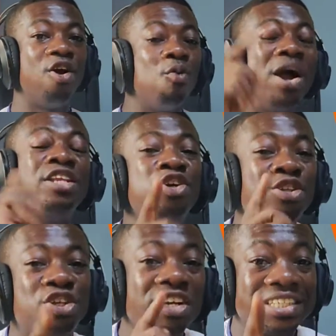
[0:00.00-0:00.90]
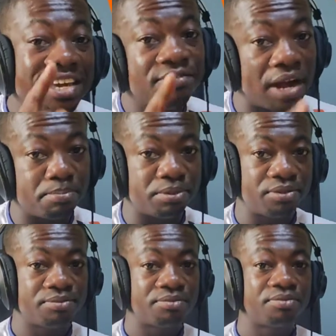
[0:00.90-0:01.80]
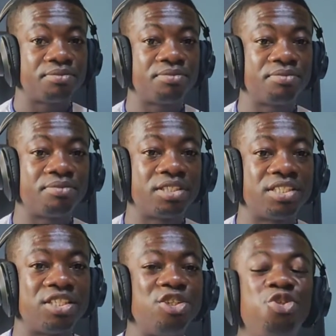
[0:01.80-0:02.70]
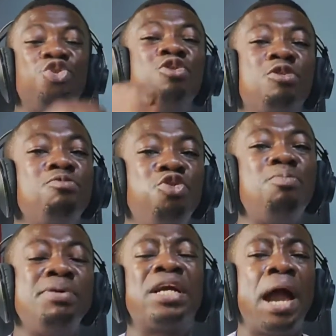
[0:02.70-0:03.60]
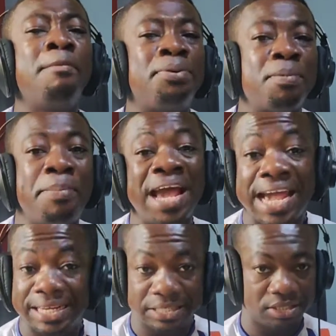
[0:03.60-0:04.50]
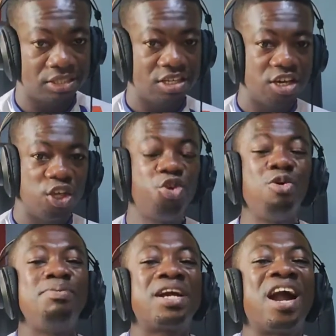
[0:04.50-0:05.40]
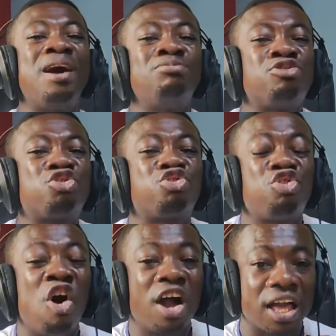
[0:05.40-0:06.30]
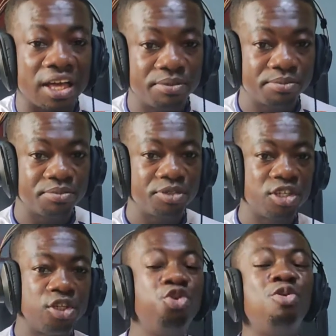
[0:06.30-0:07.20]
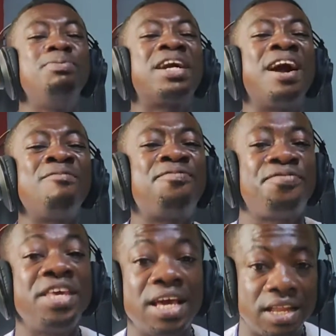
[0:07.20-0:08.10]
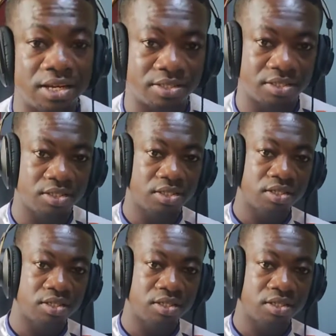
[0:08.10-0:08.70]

When you don't give up, you become prepared. You become strong. You become fearless.